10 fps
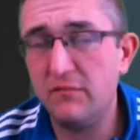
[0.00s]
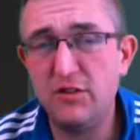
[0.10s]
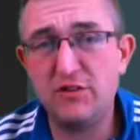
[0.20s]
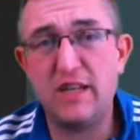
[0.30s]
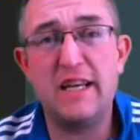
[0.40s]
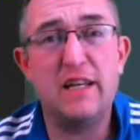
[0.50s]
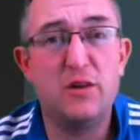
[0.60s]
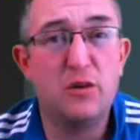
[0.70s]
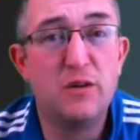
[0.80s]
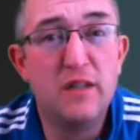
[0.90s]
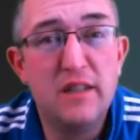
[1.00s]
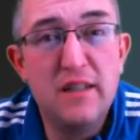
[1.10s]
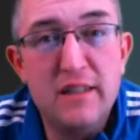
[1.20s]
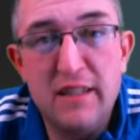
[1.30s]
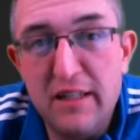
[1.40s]
Just to let you know
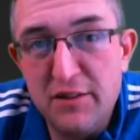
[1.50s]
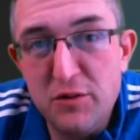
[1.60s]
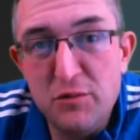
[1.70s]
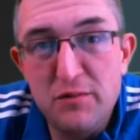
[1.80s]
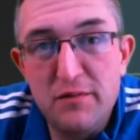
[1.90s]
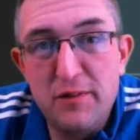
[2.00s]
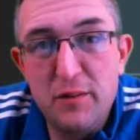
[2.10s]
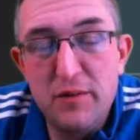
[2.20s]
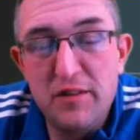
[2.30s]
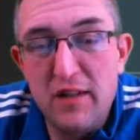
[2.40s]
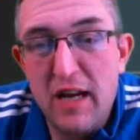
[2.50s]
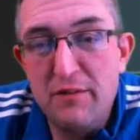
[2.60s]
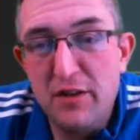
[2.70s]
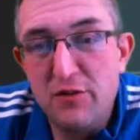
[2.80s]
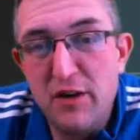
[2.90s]
that I do film these live
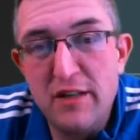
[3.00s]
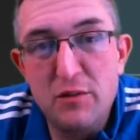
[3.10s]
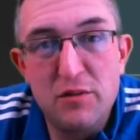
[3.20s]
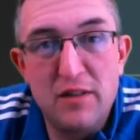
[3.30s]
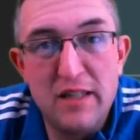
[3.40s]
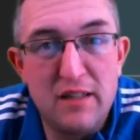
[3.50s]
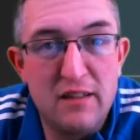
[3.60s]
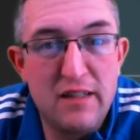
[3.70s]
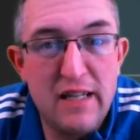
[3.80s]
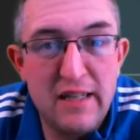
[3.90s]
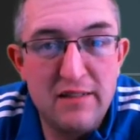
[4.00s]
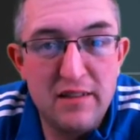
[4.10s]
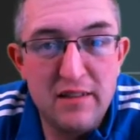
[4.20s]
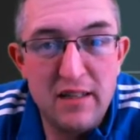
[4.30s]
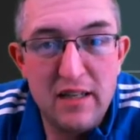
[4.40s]
and I try and do as little
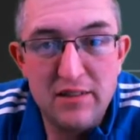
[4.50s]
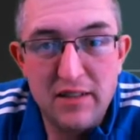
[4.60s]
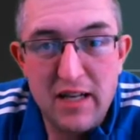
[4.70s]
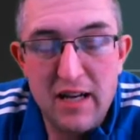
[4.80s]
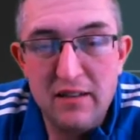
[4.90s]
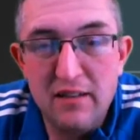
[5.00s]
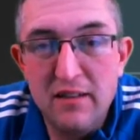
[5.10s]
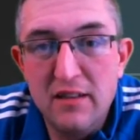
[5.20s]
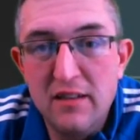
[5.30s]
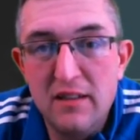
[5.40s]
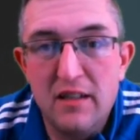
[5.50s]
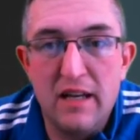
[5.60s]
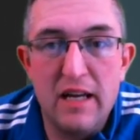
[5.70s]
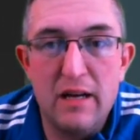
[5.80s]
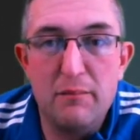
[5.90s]
editing as I can.
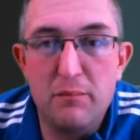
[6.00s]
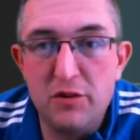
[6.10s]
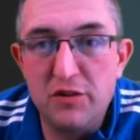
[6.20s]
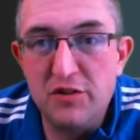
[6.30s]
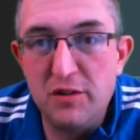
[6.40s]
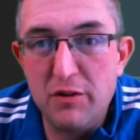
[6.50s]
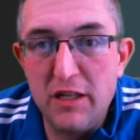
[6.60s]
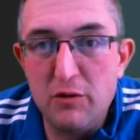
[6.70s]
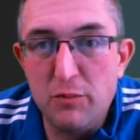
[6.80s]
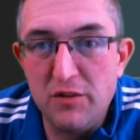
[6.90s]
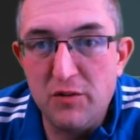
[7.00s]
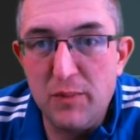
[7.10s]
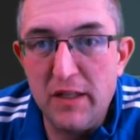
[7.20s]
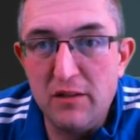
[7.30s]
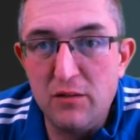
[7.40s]
But just to bring you up to
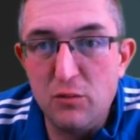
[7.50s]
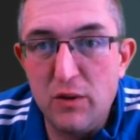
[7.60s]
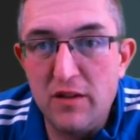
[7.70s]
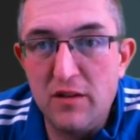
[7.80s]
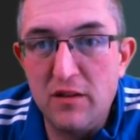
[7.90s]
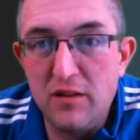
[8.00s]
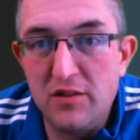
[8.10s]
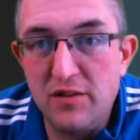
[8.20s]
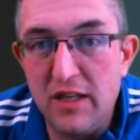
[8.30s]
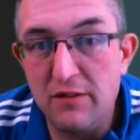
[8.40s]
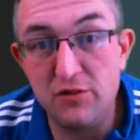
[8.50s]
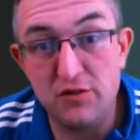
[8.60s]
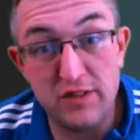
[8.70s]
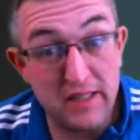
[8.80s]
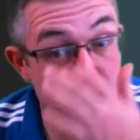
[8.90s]
speed with the save, just
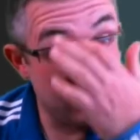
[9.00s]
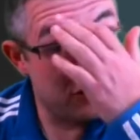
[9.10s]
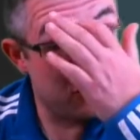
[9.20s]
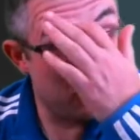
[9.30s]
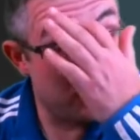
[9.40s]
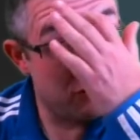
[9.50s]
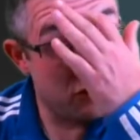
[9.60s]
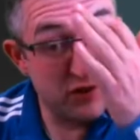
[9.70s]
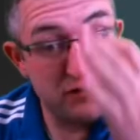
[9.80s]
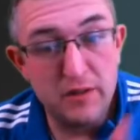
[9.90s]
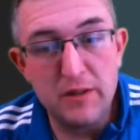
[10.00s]
to get things up and running.